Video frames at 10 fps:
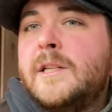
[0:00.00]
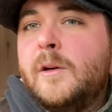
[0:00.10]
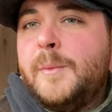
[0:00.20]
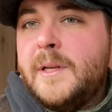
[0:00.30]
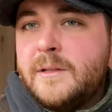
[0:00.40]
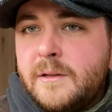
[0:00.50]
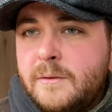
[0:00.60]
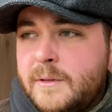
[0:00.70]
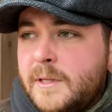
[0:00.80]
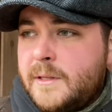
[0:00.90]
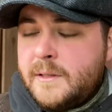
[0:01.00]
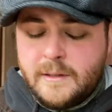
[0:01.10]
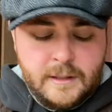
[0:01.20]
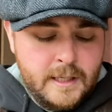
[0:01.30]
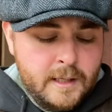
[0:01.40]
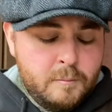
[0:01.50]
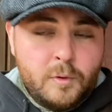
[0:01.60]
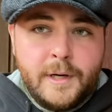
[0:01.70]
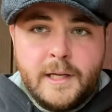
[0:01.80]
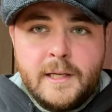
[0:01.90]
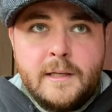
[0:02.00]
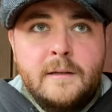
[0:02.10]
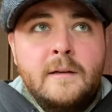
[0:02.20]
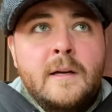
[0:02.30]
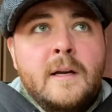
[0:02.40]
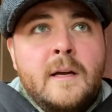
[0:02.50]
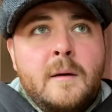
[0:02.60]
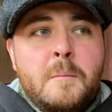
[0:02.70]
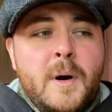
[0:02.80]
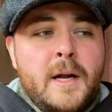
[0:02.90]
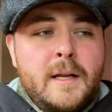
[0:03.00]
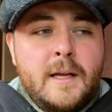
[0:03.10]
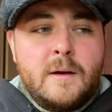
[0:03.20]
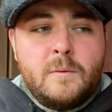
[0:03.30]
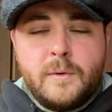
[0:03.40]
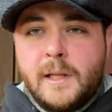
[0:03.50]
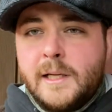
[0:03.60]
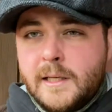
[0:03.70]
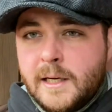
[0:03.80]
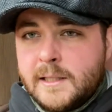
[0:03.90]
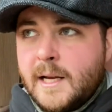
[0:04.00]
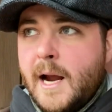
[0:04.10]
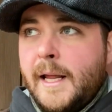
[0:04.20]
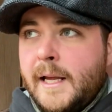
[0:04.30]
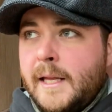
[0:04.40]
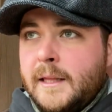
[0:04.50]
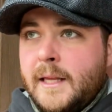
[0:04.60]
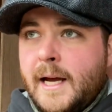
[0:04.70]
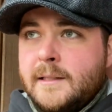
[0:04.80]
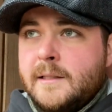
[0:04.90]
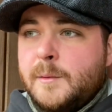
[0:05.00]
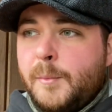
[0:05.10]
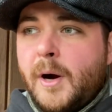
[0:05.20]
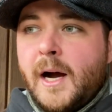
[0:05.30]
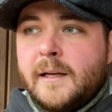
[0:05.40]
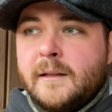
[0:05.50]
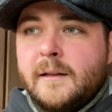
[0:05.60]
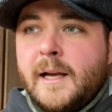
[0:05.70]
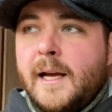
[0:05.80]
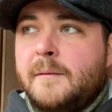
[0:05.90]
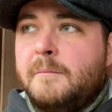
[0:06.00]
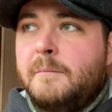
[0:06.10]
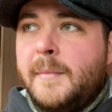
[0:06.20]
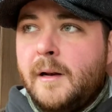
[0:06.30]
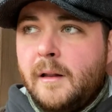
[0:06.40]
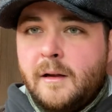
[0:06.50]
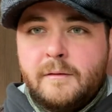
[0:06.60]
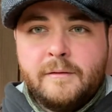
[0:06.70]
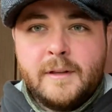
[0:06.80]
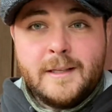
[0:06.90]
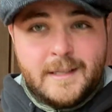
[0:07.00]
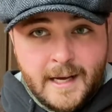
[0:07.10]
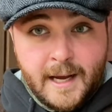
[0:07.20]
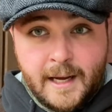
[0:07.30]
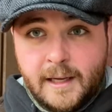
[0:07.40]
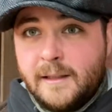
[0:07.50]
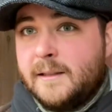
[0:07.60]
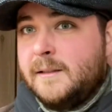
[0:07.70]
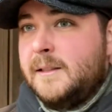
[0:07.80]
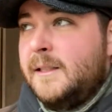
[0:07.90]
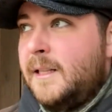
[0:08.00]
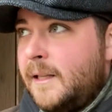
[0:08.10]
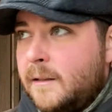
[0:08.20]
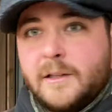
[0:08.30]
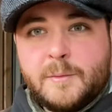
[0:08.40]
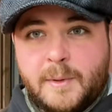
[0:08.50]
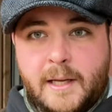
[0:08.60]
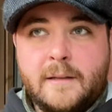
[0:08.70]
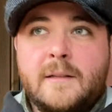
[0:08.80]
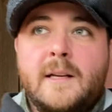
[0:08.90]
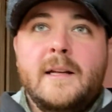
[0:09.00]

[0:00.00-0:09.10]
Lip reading: Pease uses in Meridian, but it really does kind of hit that spot, that middle of the day English blend.